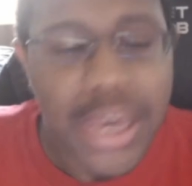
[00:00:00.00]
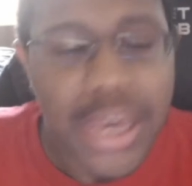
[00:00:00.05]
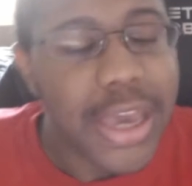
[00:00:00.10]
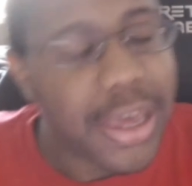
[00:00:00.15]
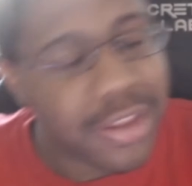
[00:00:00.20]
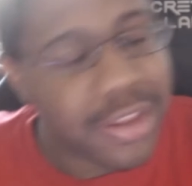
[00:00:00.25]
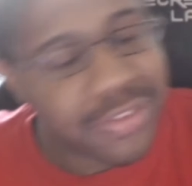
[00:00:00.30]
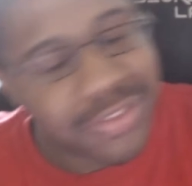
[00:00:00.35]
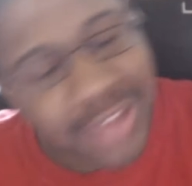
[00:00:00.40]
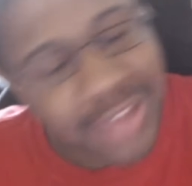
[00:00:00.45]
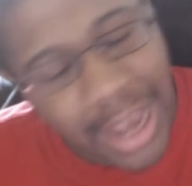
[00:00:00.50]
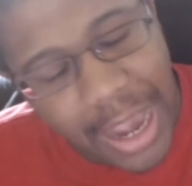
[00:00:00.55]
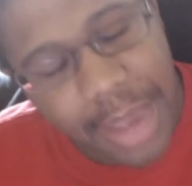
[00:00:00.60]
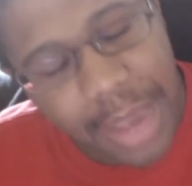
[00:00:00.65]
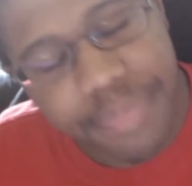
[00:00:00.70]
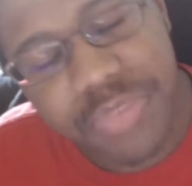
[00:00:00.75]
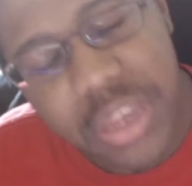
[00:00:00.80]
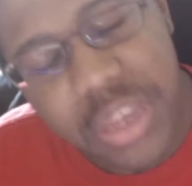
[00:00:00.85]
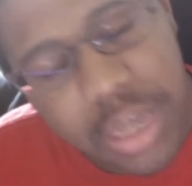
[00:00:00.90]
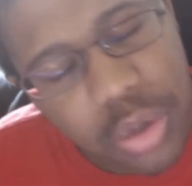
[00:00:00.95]
It is
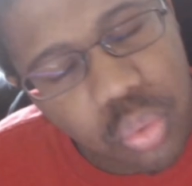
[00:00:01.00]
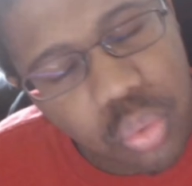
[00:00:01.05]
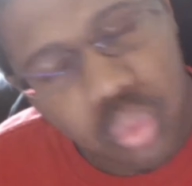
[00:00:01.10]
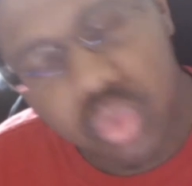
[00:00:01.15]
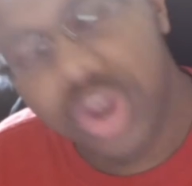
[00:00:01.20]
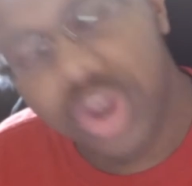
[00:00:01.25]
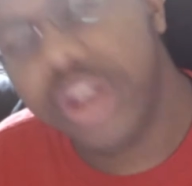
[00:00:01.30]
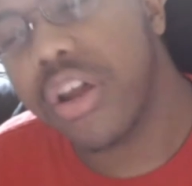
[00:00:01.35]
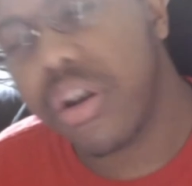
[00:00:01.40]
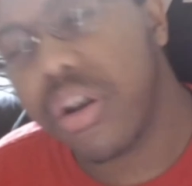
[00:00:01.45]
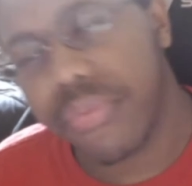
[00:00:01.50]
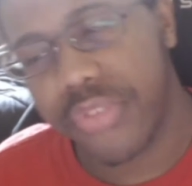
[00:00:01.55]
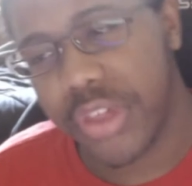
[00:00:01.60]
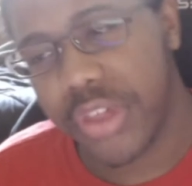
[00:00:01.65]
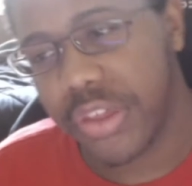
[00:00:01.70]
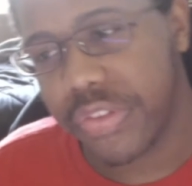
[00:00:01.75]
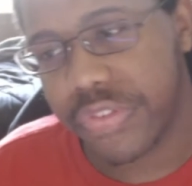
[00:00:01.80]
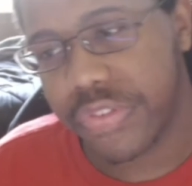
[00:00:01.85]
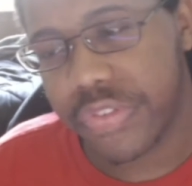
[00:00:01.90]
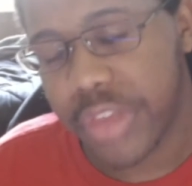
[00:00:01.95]
time to get rid of
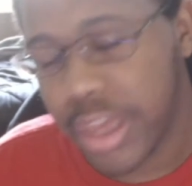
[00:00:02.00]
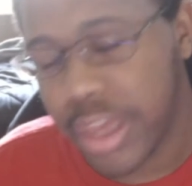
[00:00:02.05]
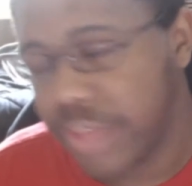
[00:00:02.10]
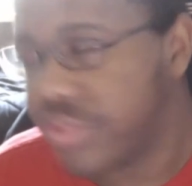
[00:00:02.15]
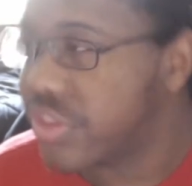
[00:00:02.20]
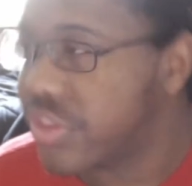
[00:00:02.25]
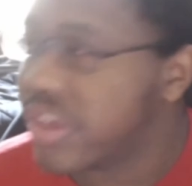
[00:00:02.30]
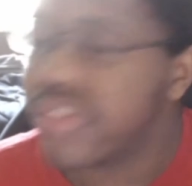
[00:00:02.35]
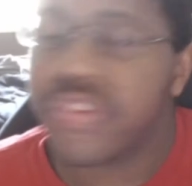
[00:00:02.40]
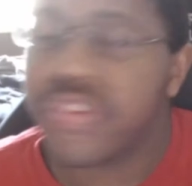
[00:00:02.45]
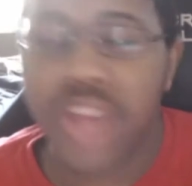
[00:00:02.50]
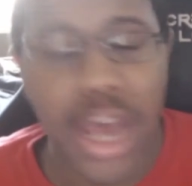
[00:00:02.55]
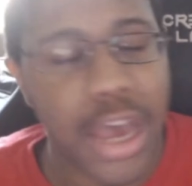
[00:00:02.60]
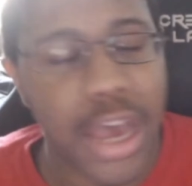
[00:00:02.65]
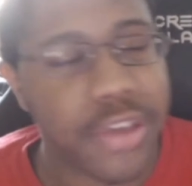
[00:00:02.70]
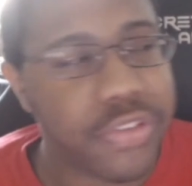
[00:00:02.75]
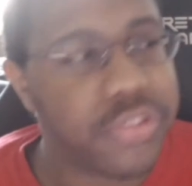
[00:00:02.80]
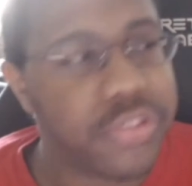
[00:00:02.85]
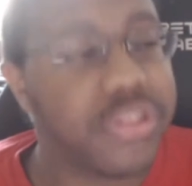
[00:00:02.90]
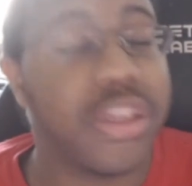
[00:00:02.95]
this, and these
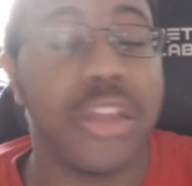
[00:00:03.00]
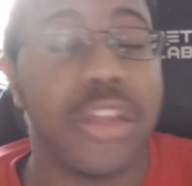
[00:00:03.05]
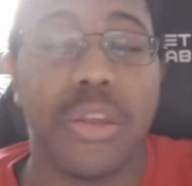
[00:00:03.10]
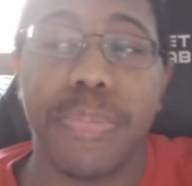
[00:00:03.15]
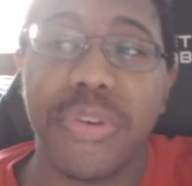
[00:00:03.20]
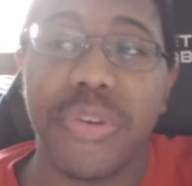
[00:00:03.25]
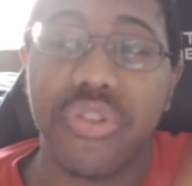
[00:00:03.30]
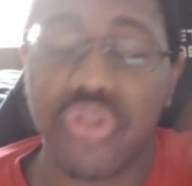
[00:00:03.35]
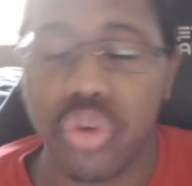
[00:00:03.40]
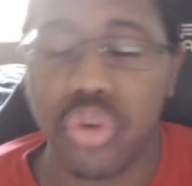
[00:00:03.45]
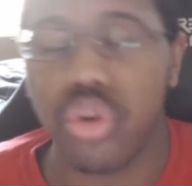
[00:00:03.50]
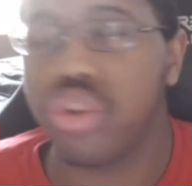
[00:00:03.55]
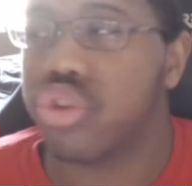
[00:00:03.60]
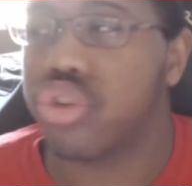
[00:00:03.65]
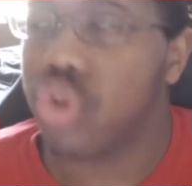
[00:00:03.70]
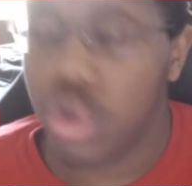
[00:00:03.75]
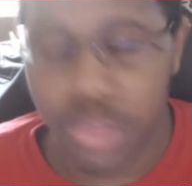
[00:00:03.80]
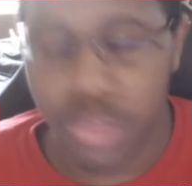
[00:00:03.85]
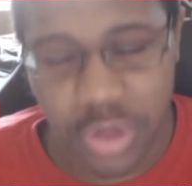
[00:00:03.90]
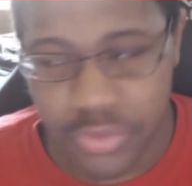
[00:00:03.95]
guys need to be sued
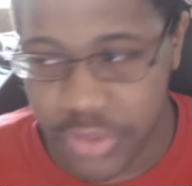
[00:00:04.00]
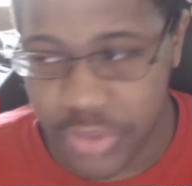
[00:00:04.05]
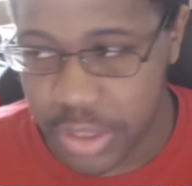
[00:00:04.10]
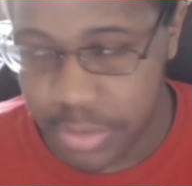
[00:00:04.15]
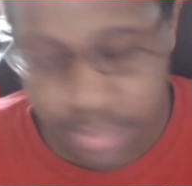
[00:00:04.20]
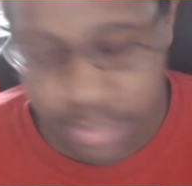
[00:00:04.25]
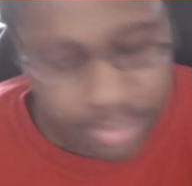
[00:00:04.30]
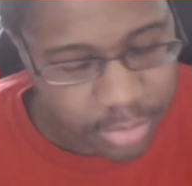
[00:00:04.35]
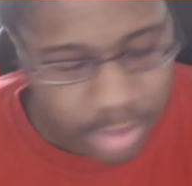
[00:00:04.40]
into oblivion.